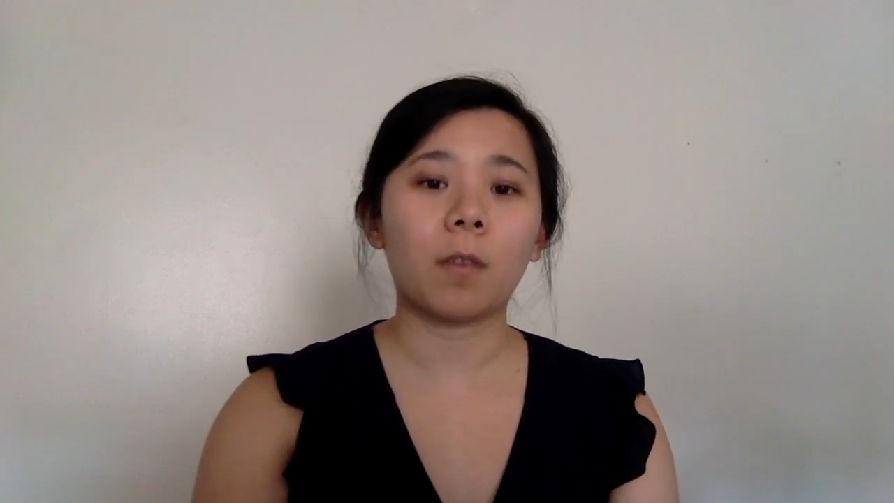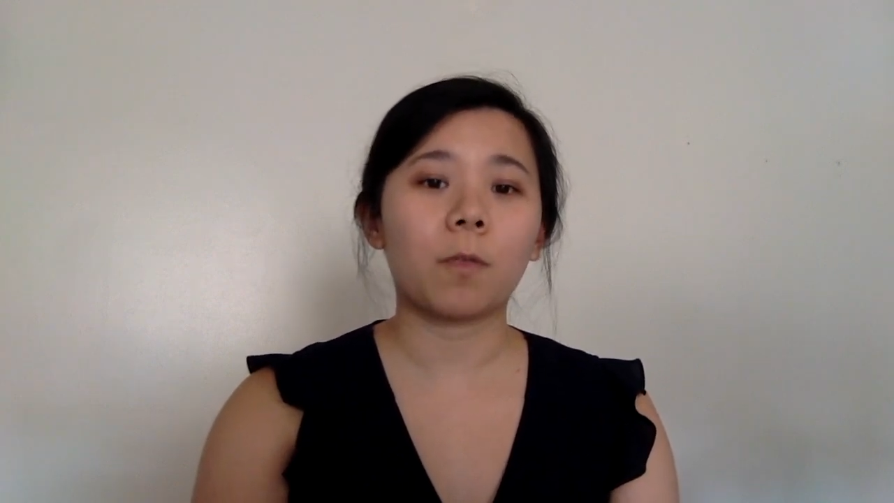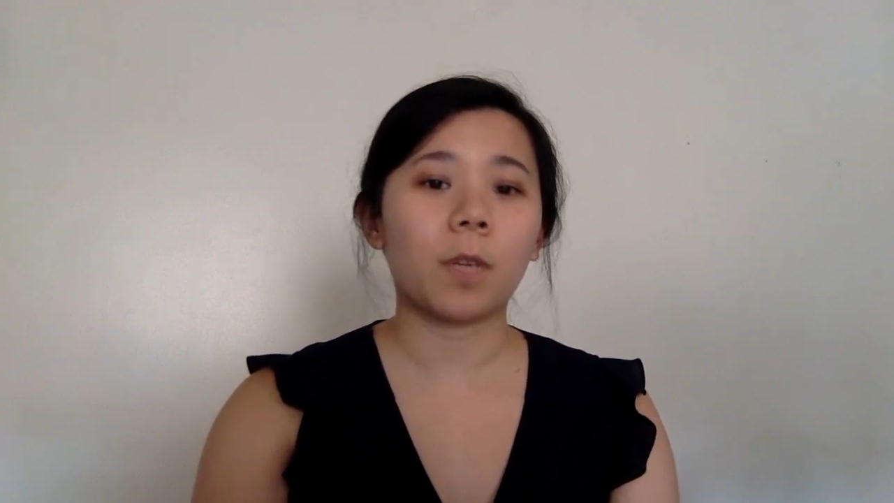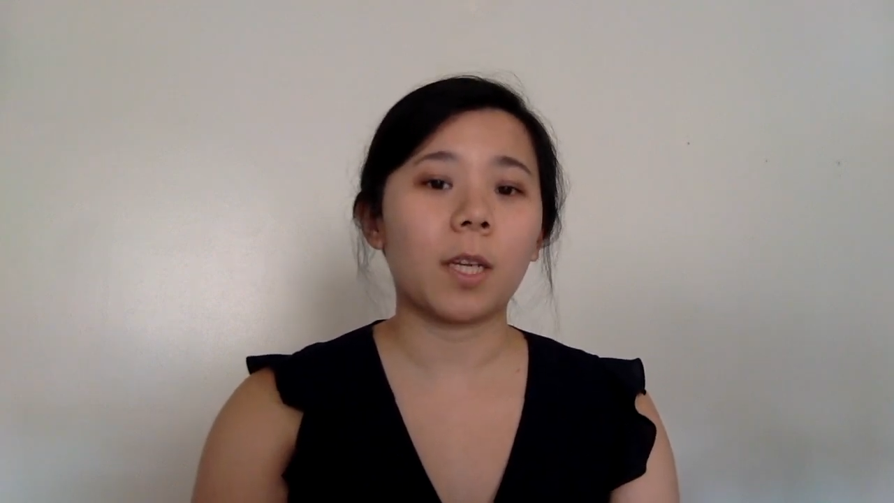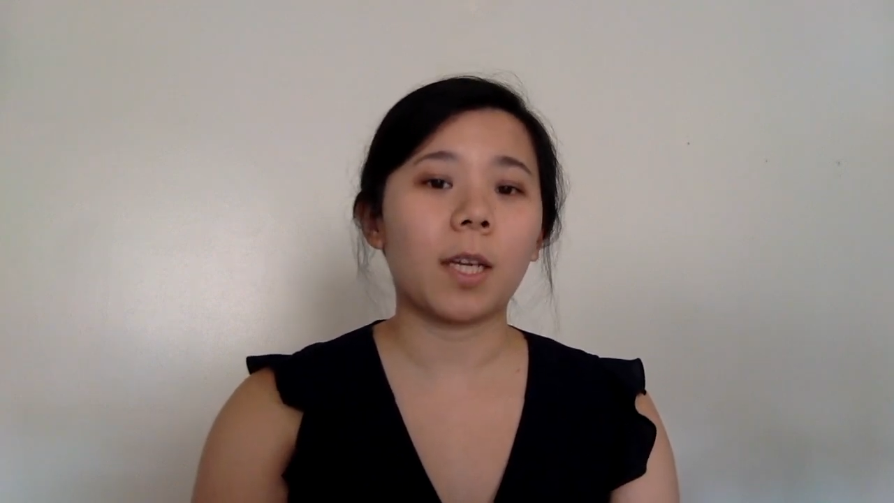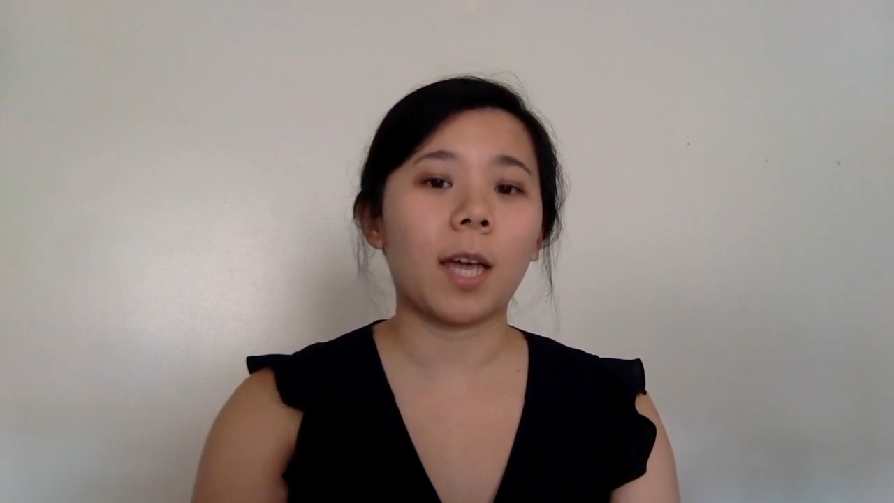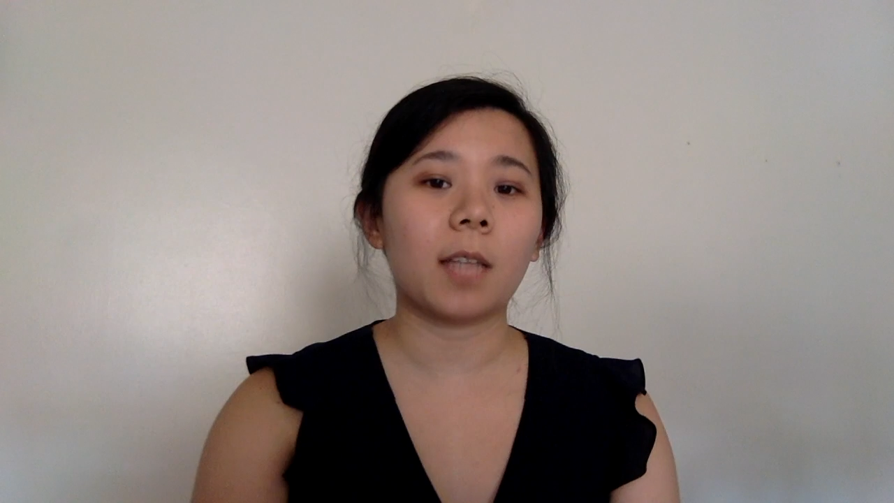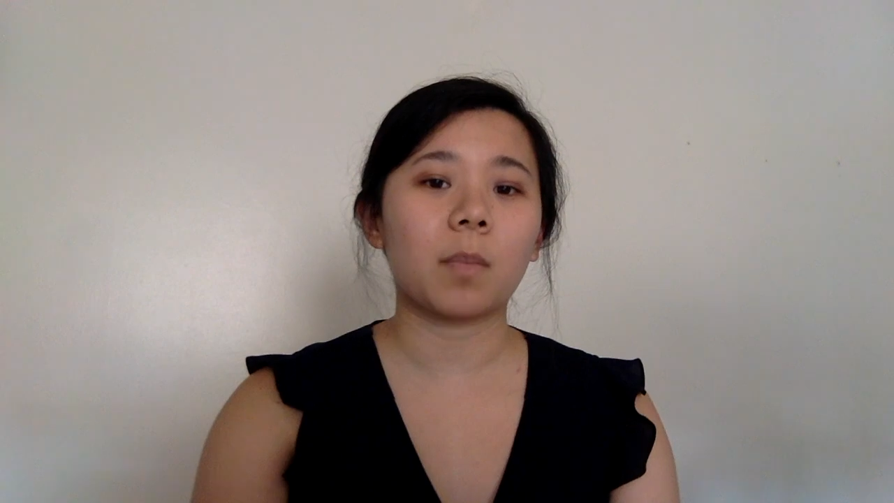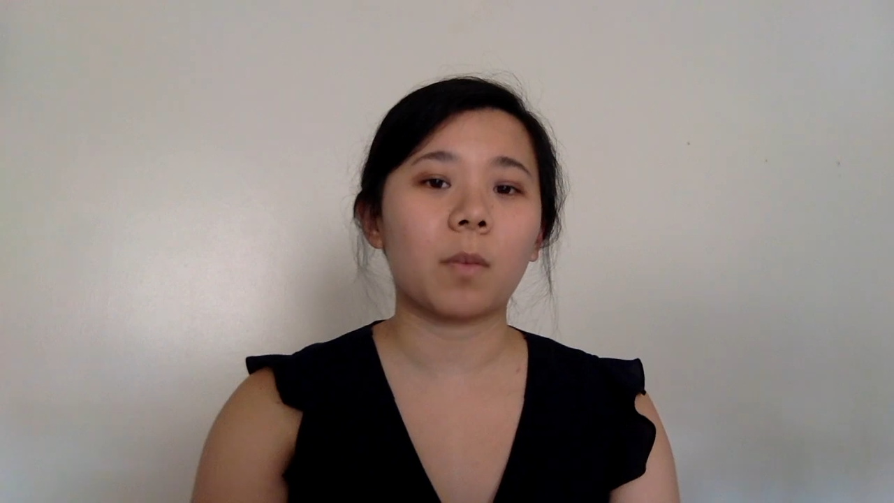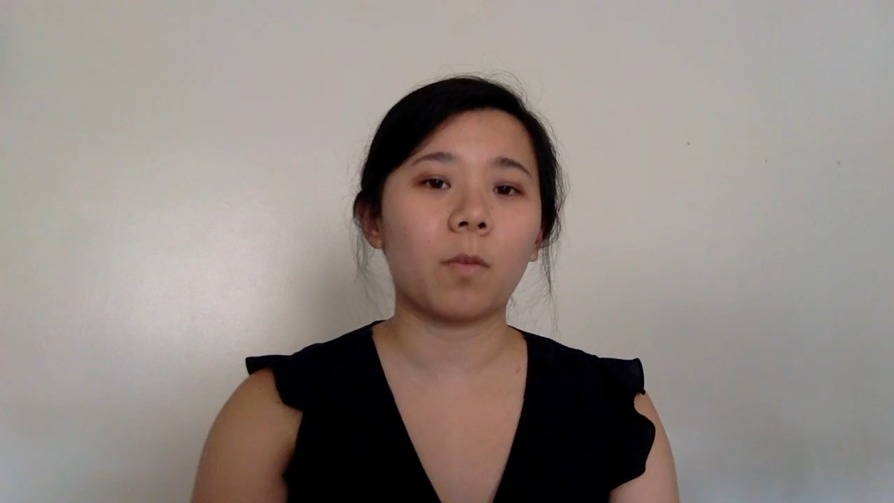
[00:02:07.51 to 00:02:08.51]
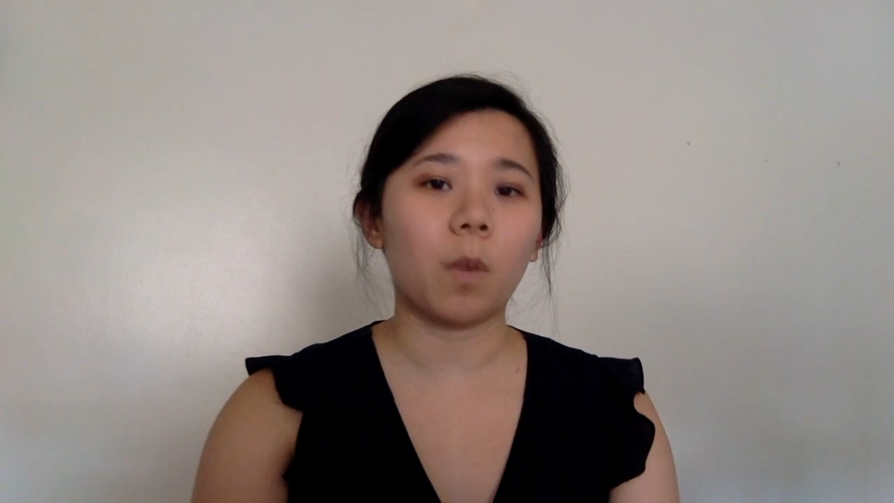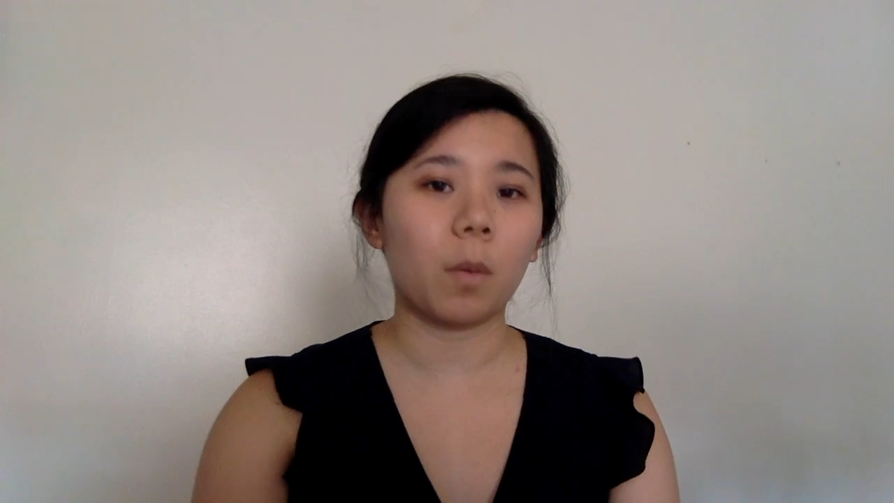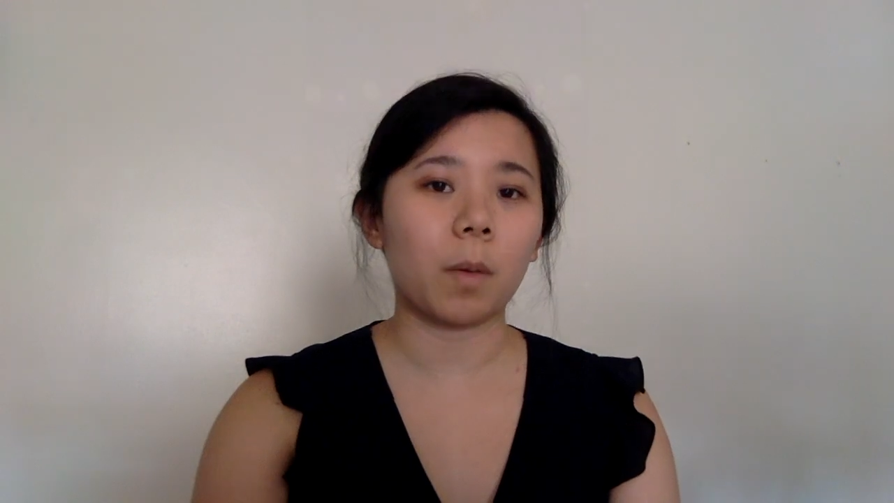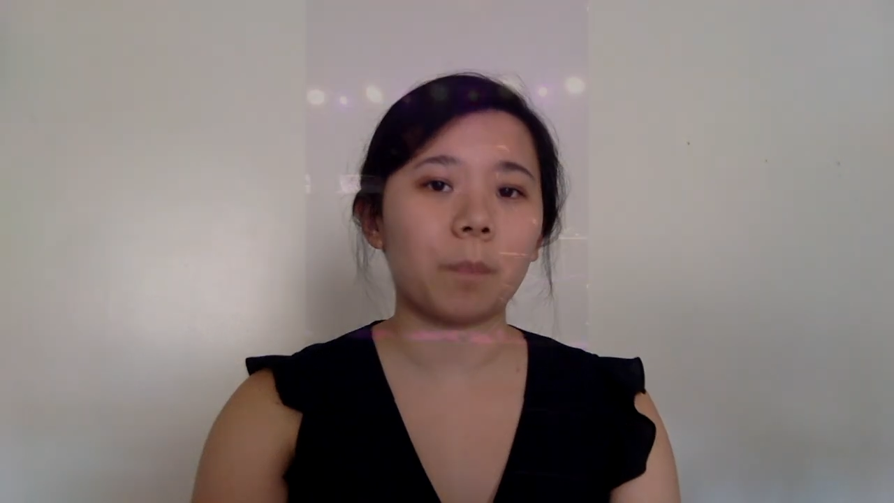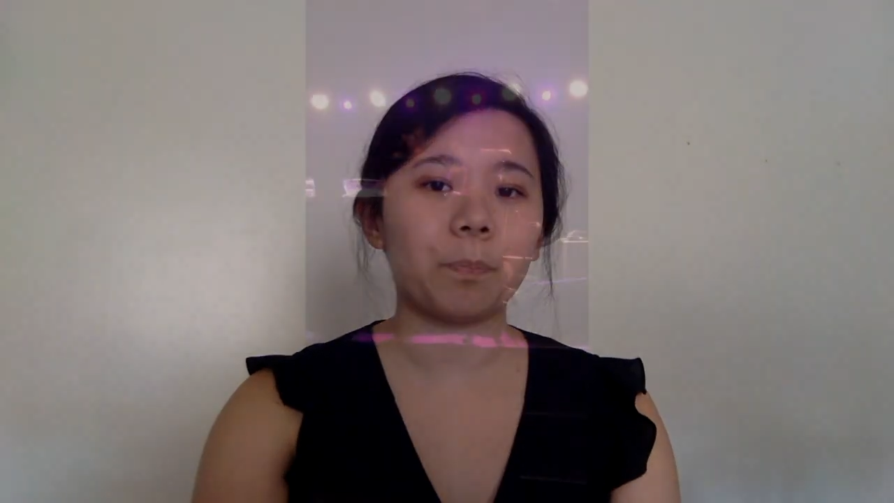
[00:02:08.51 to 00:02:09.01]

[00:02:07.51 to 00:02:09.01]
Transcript: freeing as a performer.